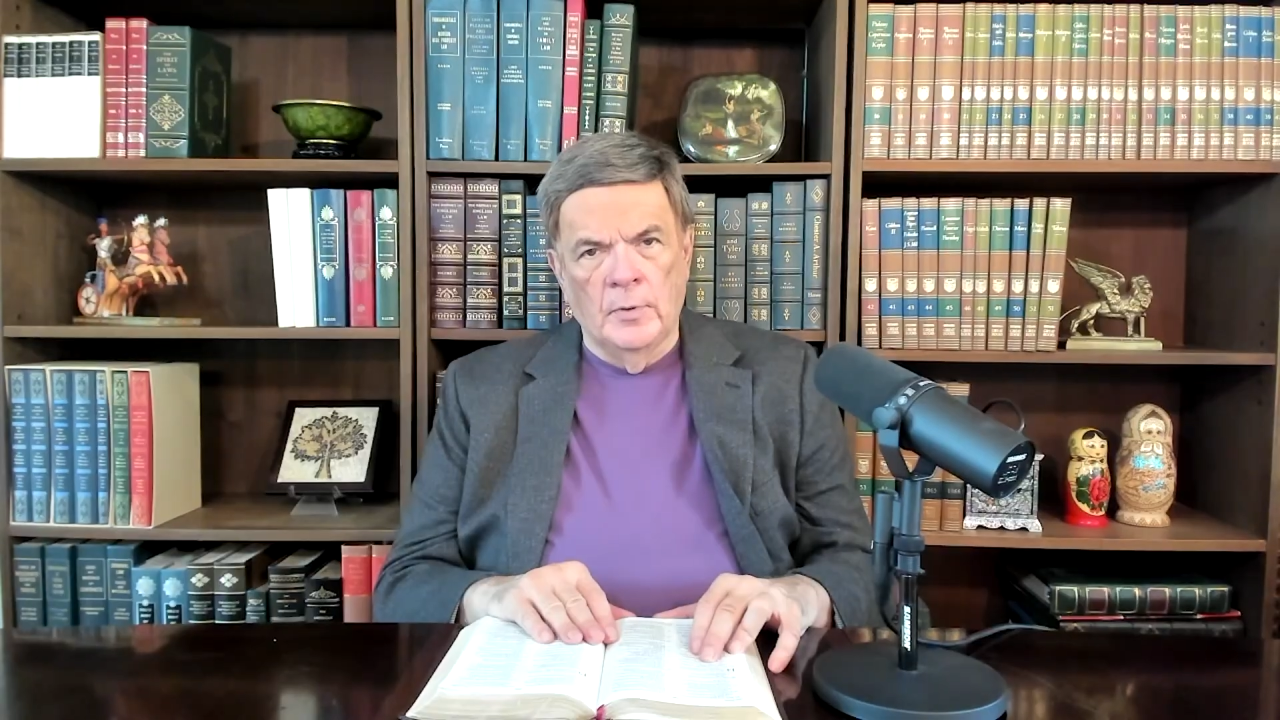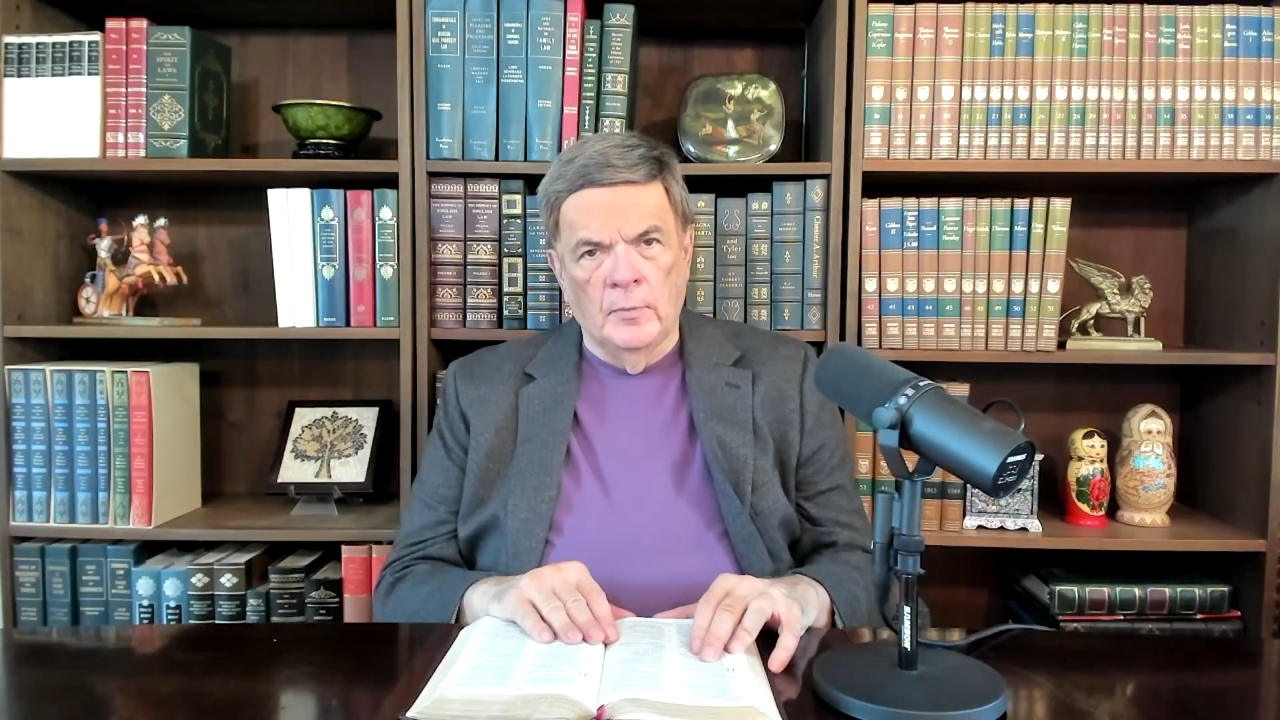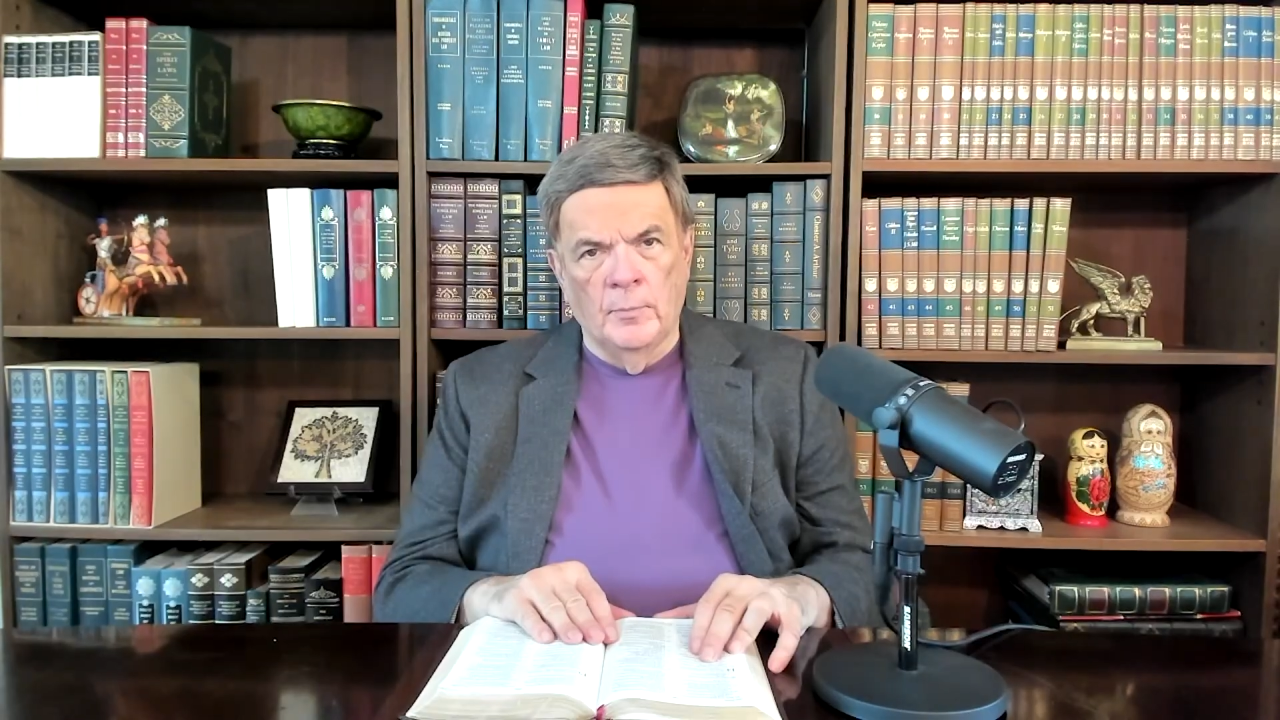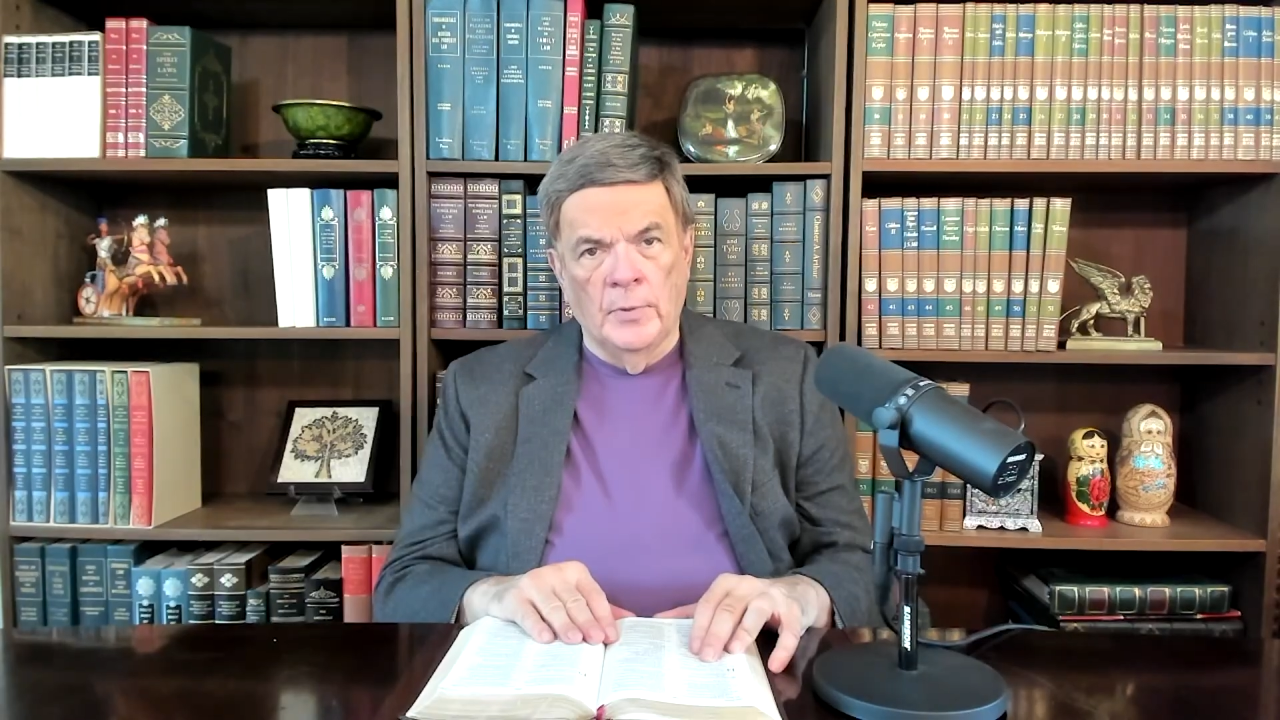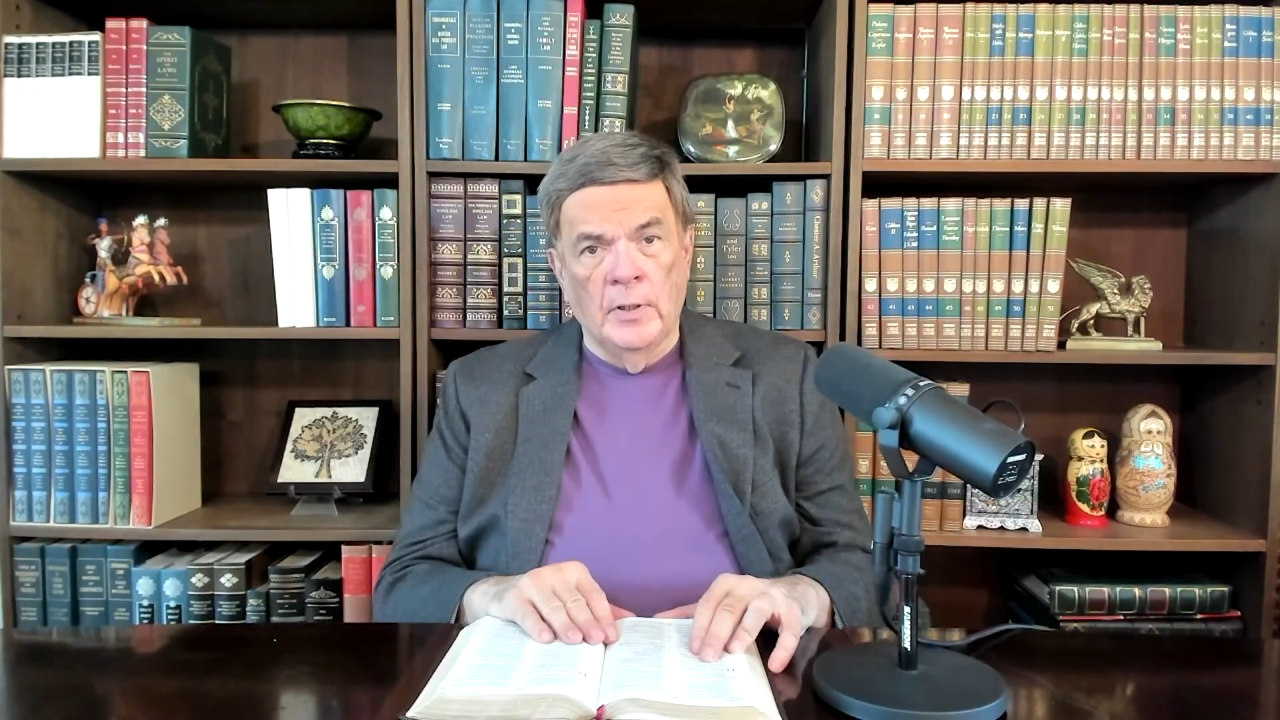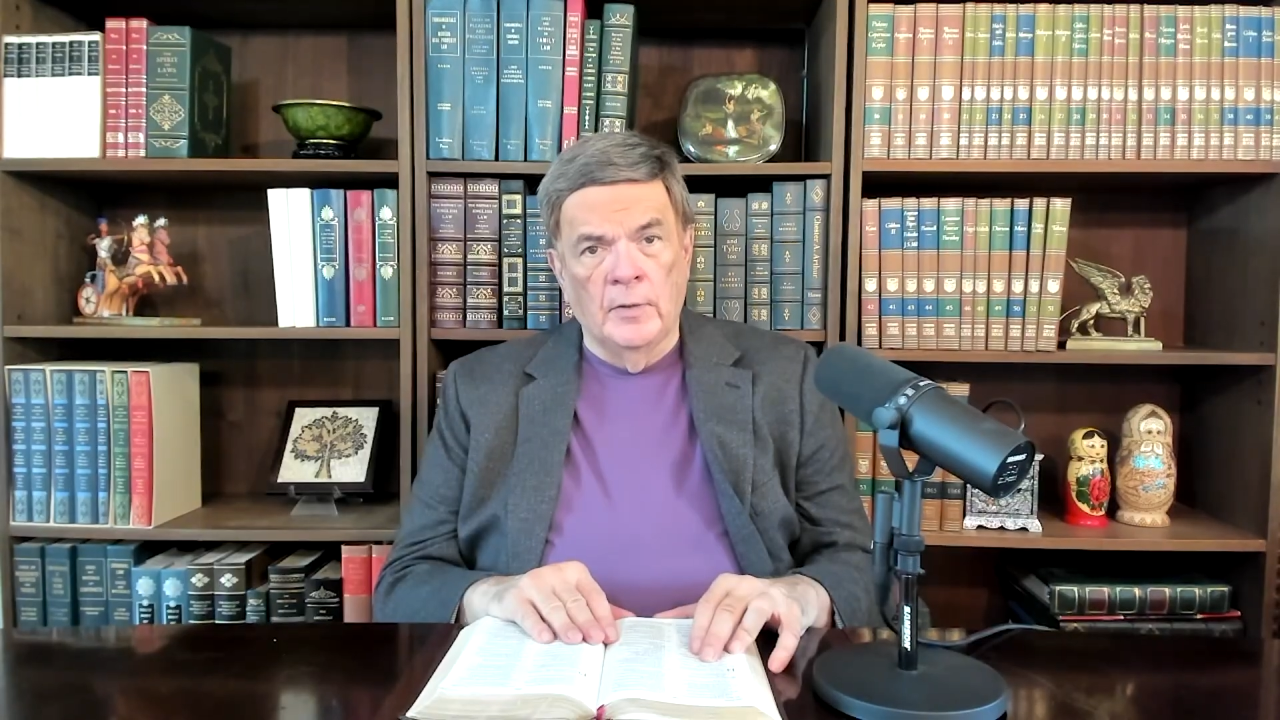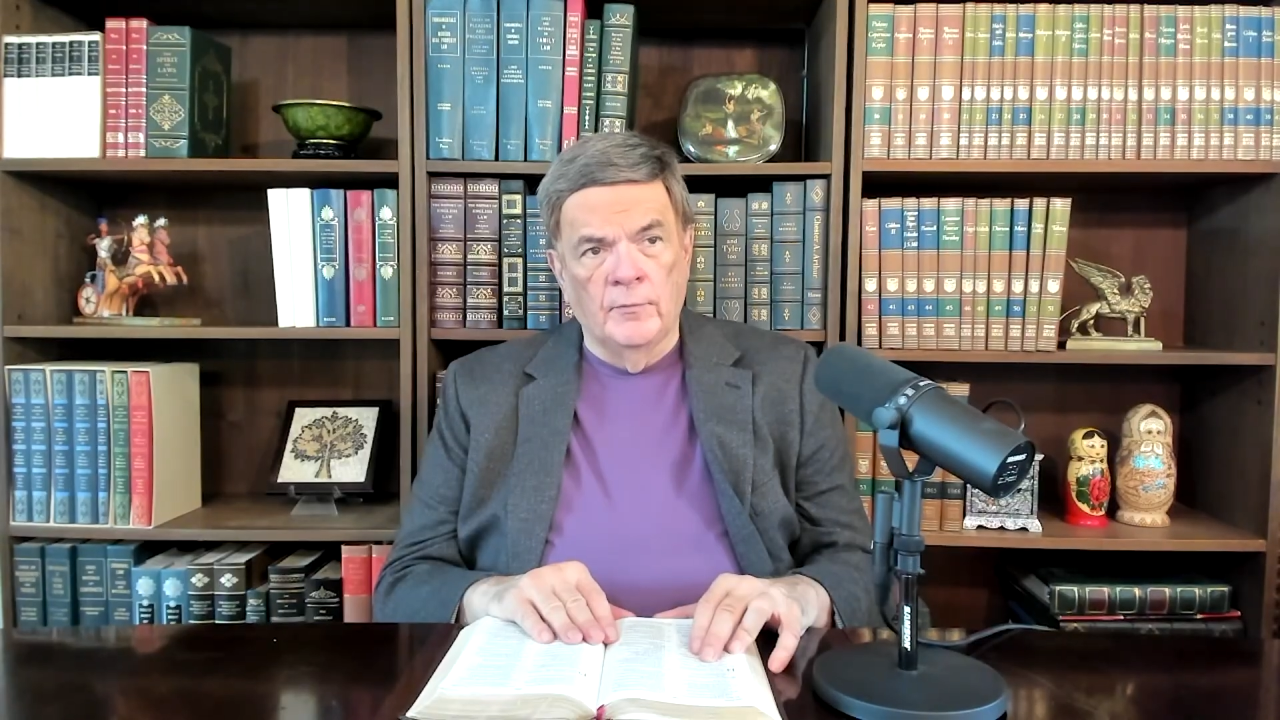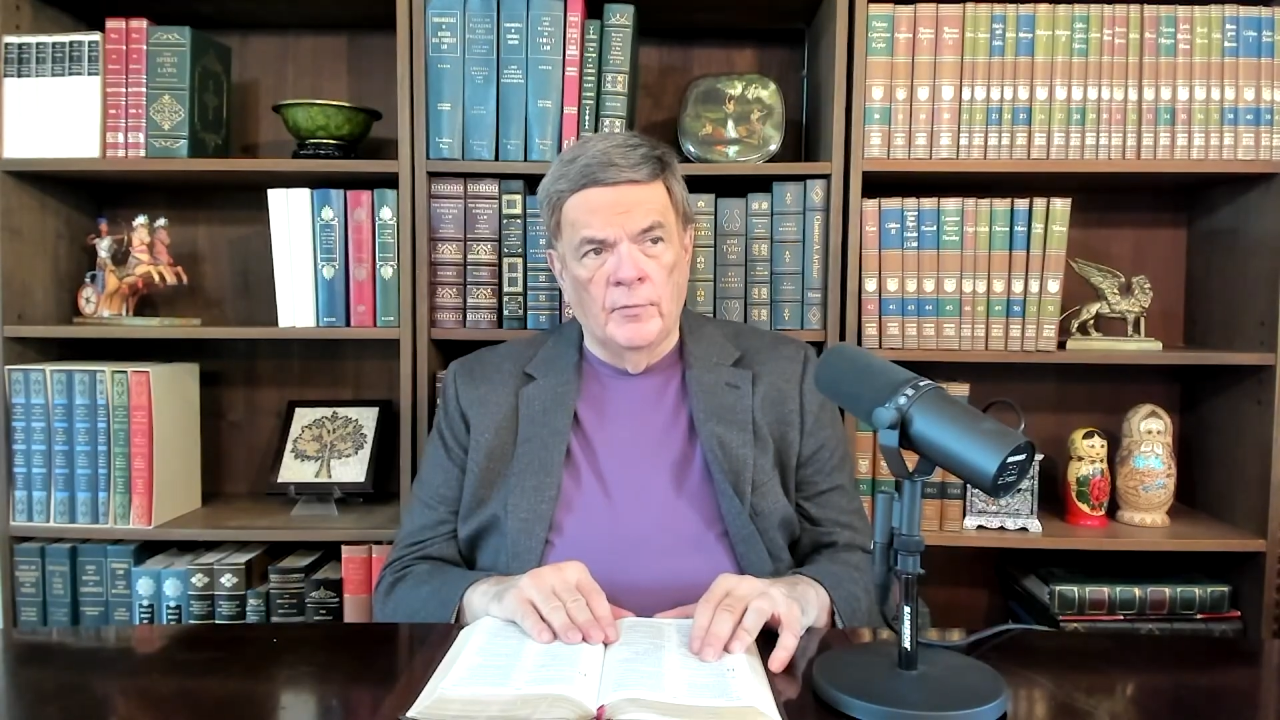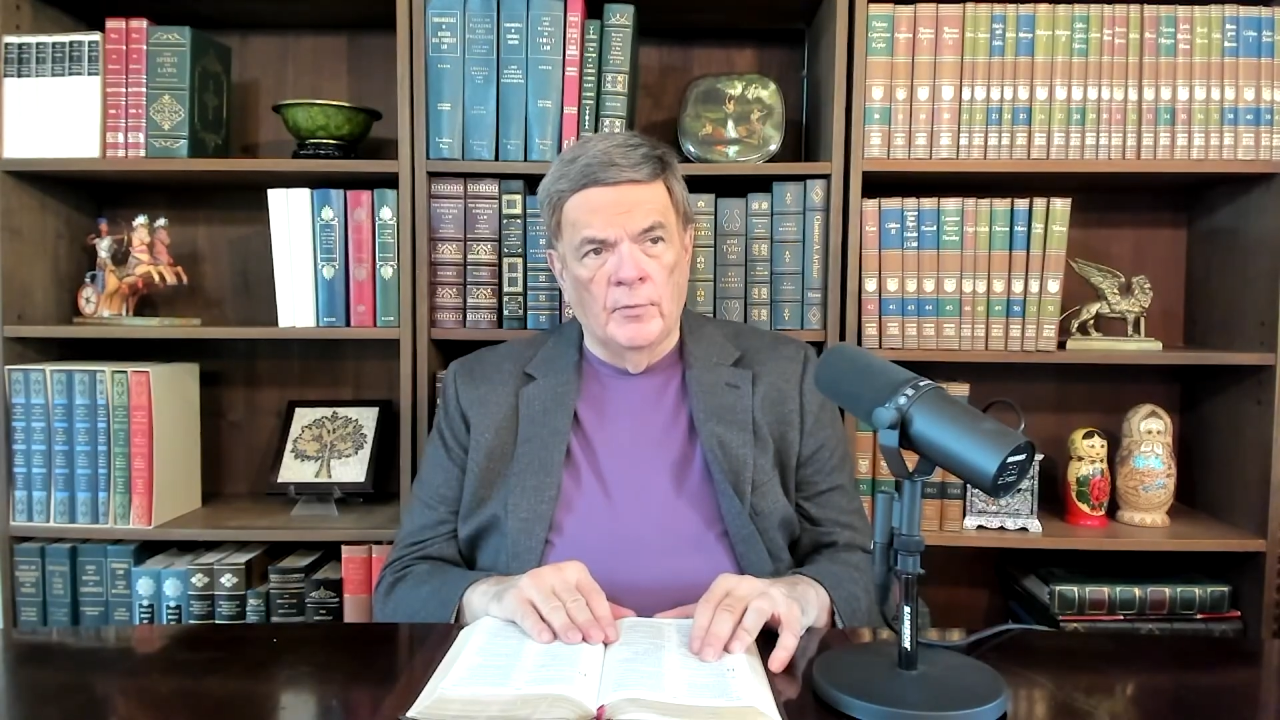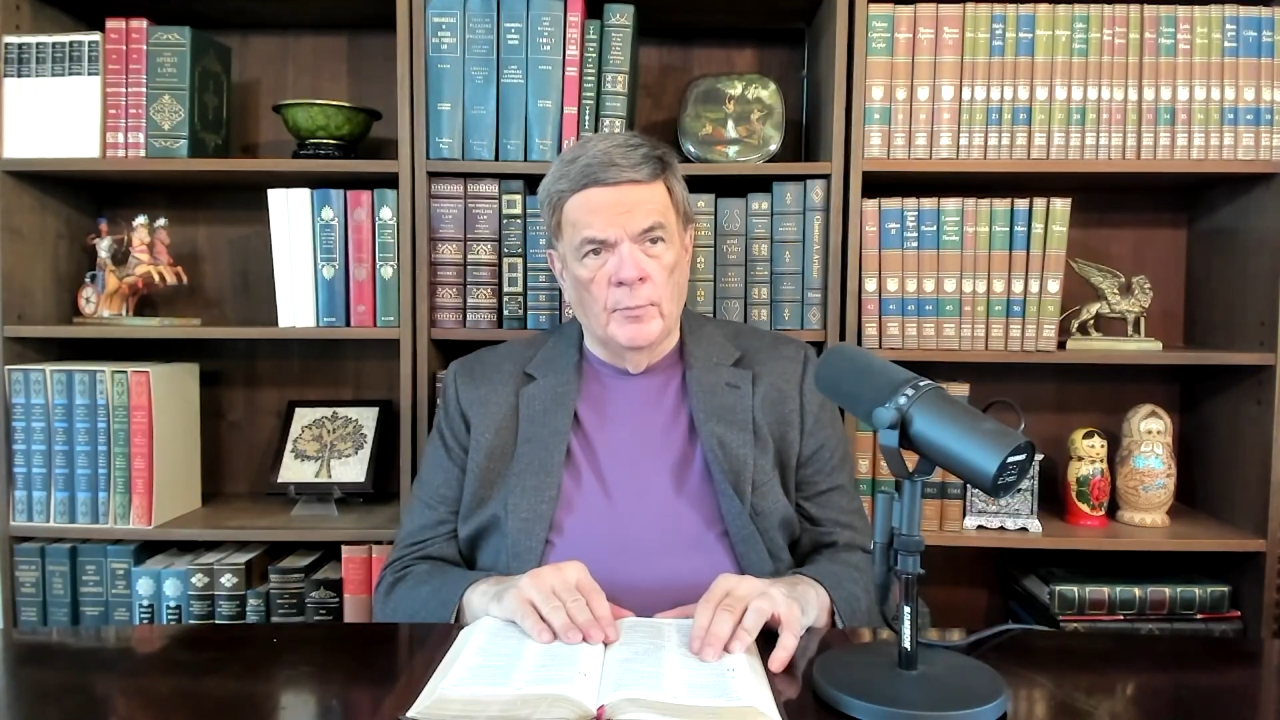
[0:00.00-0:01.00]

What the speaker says: above their